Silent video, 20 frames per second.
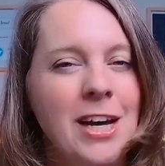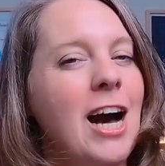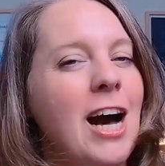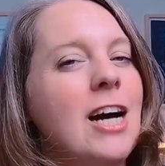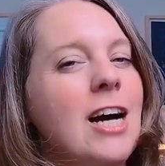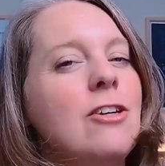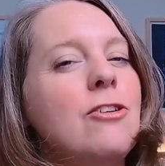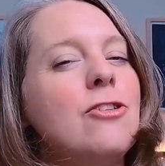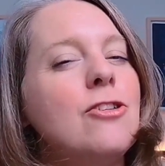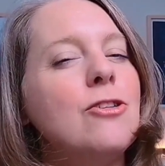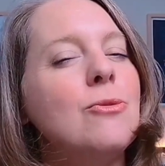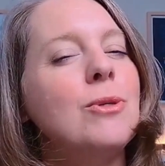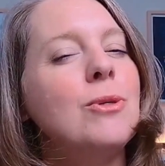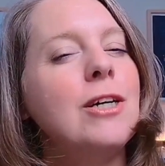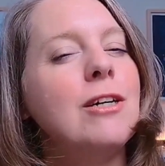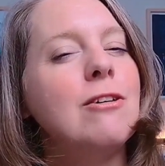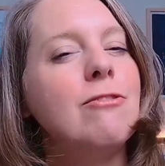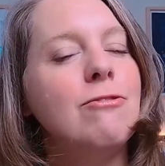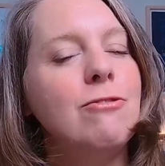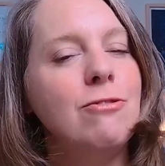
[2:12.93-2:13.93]
I used to
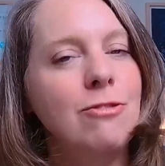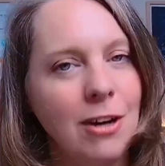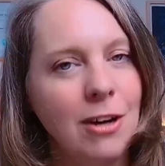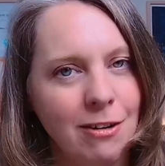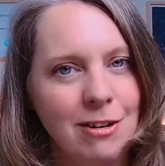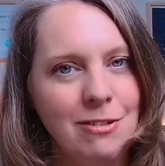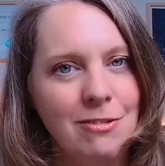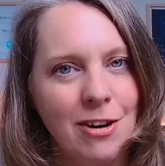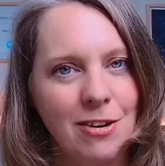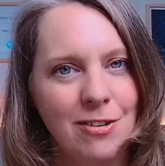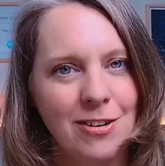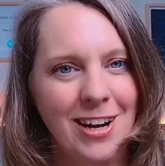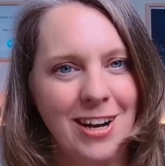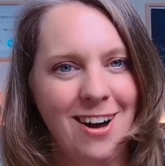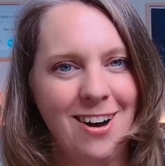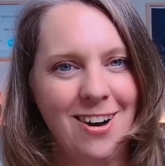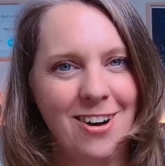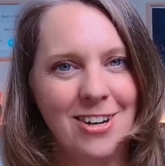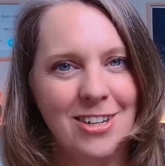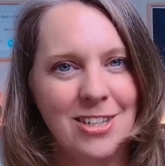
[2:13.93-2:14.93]
work very, very
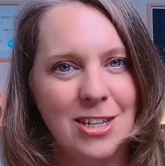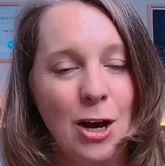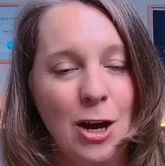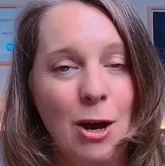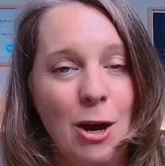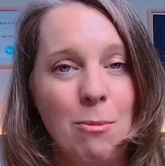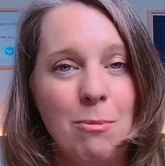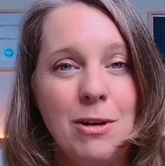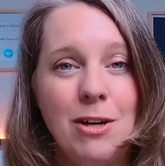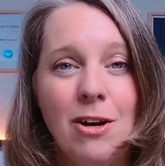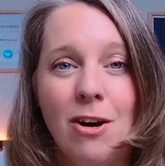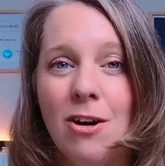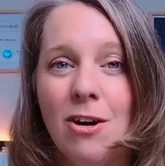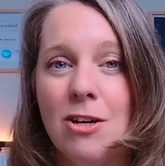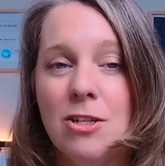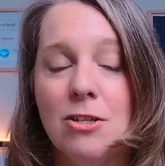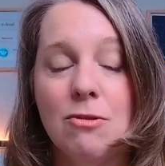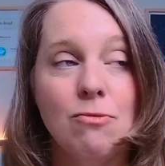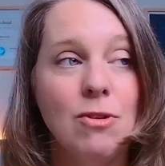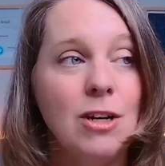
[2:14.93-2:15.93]
hard
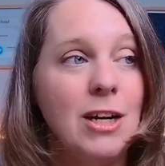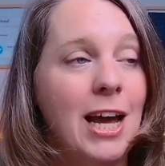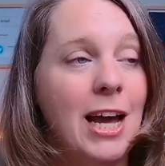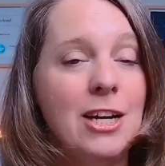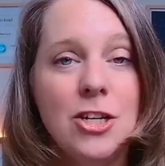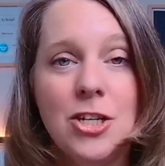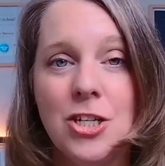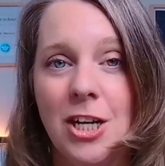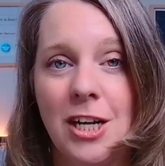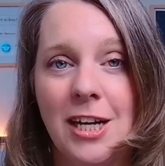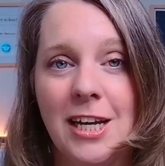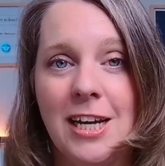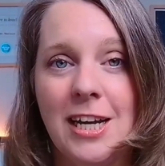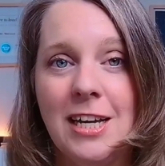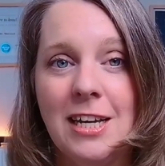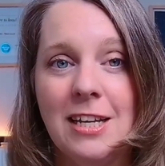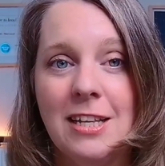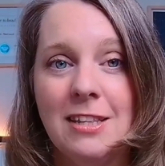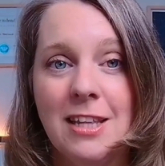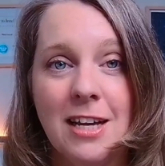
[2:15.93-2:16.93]
because
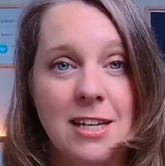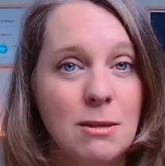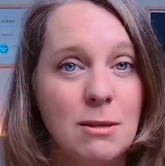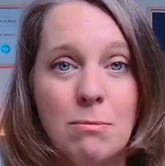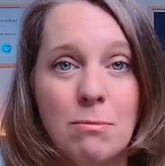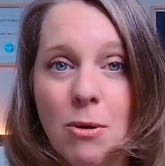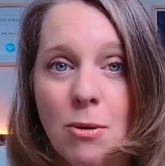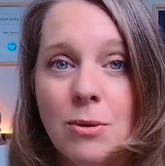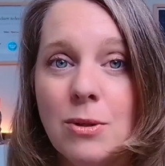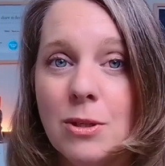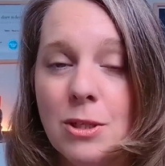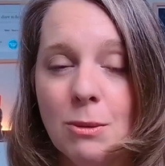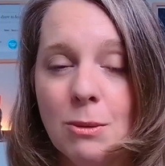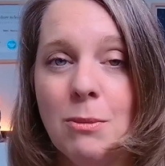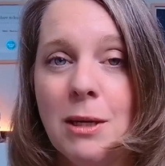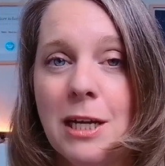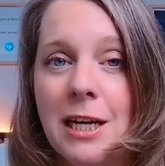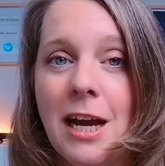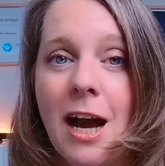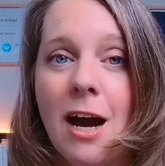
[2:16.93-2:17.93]
relationally, that's important to
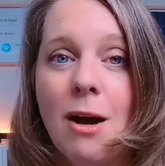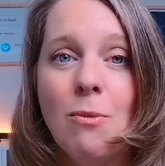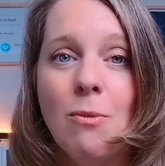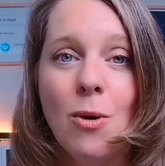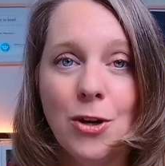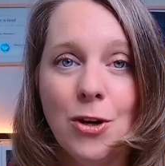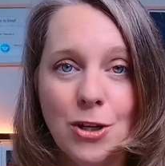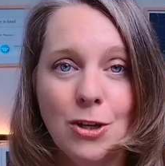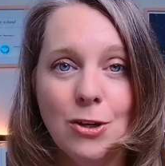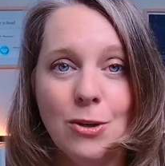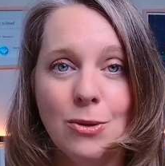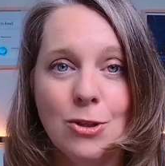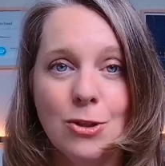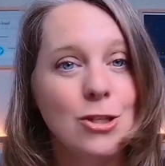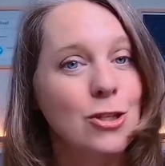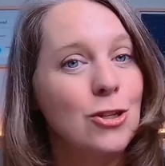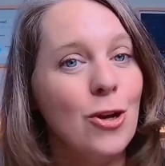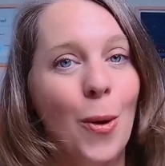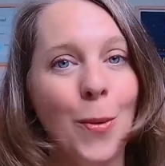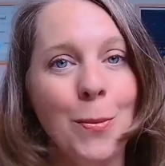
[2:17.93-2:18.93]
me. I want you
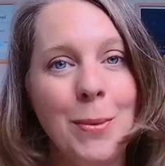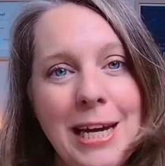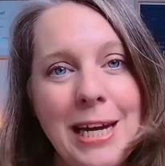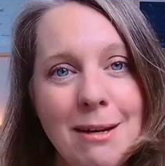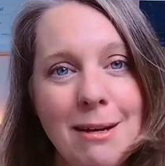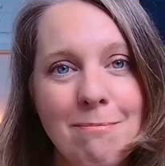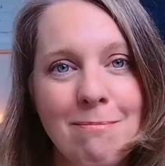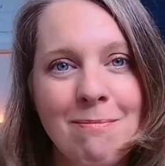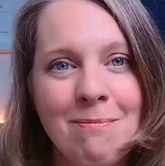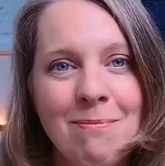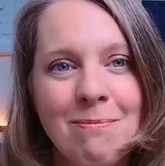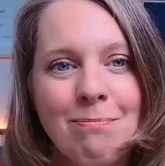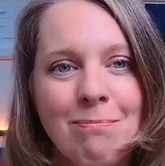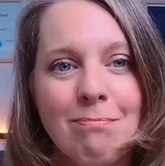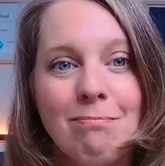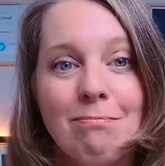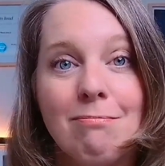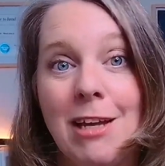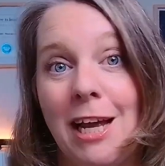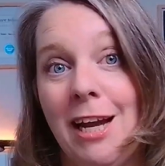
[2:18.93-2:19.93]
to know me,
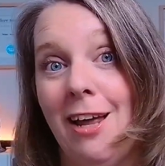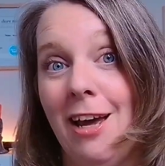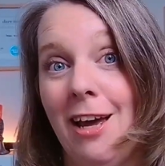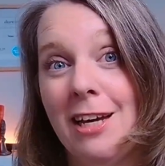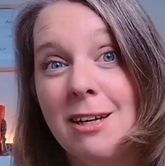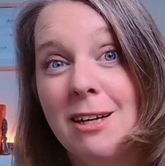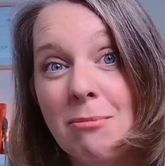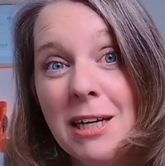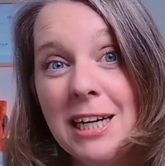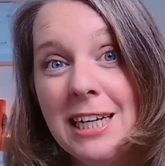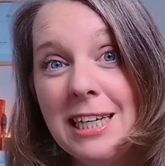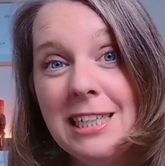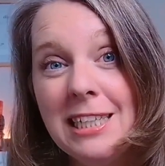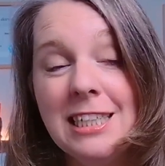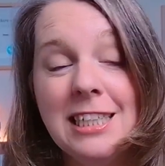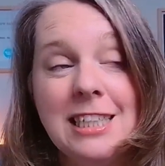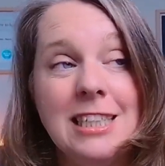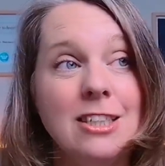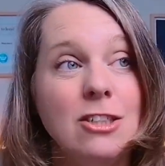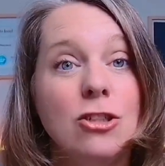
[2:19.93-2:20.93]
to like me,
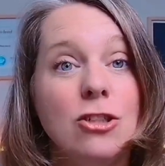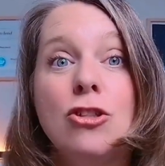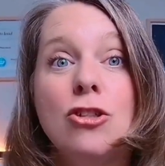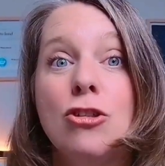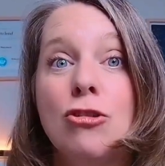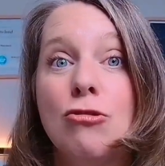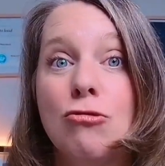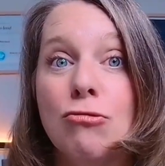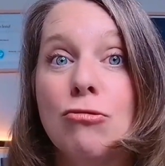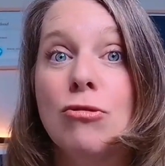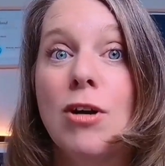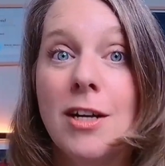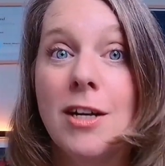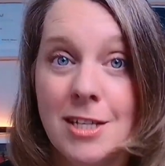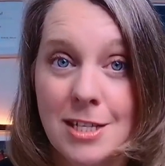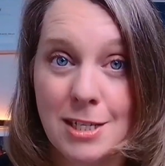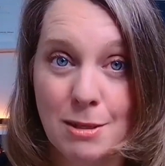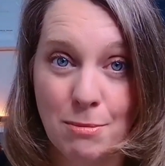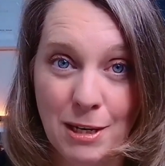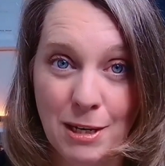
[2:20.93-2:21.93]
to
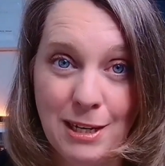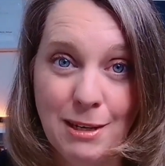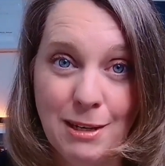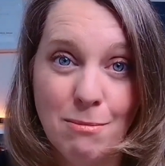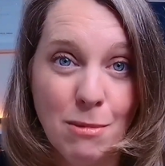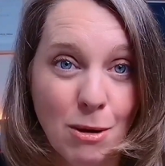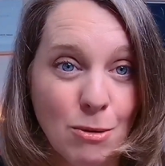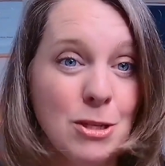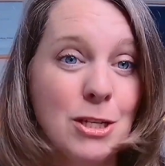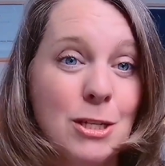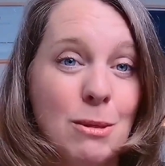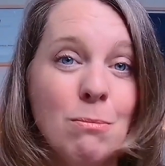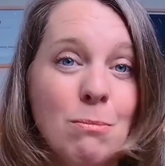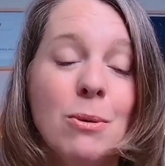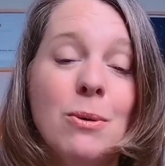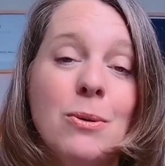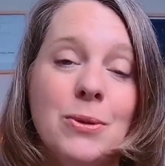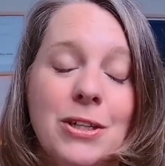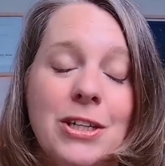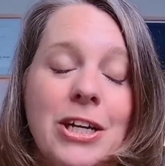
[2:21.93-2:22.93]
trust me, most
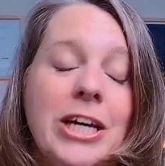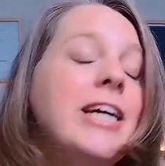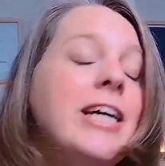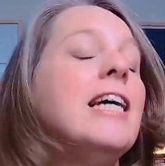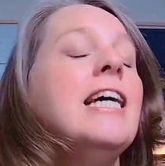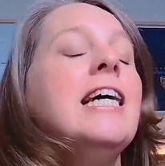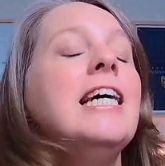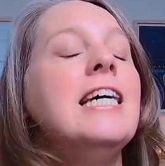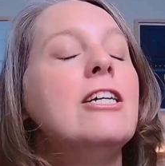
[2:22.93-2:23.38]
importantly.